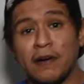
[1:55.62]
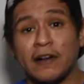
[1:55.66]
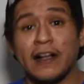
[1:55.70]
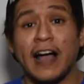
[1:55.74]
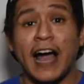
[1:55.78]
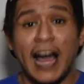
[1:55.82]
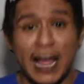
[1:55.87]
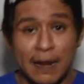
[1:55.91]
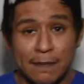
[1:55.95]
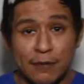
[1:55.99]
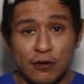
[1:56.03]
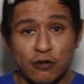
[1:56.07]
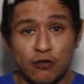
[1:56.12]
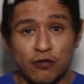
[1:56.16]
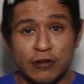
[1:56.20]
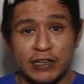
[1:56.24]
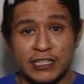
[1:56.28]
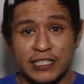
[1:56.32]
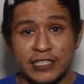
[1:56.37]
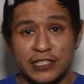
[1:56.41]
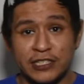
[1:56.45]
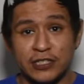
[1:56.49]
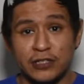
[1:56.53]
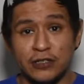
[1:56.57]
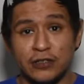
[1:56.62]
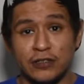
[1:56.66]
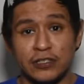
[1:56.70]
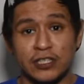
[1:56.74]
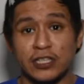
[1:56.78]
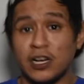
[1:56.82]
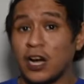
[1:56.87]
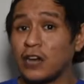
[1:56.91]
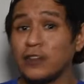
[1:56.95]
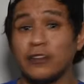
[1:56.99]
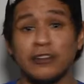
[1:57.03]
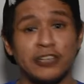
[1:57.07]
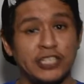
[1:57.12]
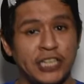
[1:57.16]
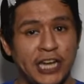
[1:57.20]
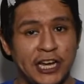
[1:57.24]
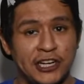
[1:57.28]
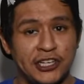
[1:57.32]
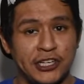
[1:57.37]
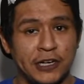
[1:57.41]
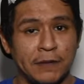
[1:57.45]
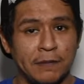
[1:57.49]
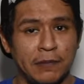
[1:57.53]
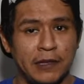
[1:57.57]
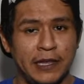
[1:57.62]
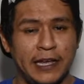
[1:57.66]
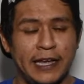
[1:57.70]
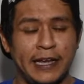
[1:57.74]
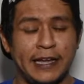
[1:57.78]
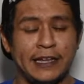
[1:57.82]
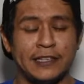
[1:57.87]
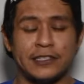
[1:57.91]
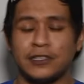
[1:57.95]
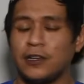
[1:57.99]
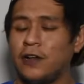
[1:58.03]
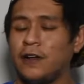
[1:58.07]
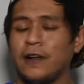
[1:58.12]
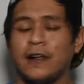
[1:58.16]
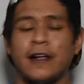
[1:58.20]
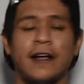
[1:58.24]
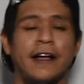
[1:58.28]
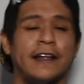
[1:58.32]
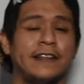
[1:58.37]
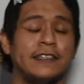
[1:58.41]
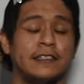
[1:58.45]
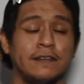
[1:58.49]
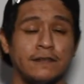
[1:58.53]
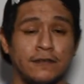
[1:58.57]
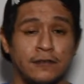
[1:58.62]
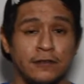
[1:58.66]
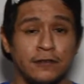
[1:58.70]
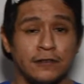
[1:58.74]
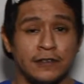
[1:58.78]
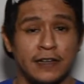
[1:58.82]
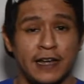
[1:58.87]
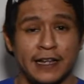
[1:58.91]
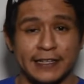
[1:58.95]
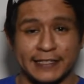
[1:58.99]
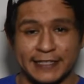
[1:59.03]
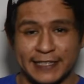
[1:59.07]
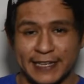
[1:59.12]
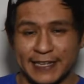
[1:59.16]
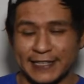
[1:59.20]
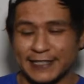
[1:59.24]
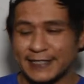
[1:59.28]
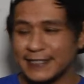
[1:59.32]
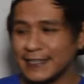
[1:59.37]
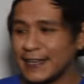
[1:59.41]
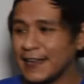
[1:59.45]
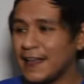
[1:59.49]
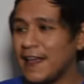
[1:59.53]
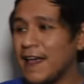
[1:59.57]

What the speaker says: kyber crystals, color-changing blades, all kinds of cool nonsense.